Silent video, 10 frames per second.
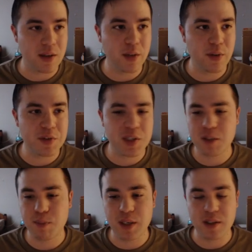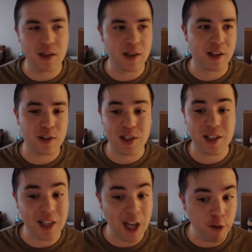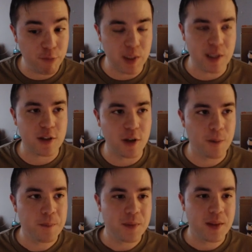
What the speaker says: And then we have 6 beasts in the deck, 6 elf beasts, so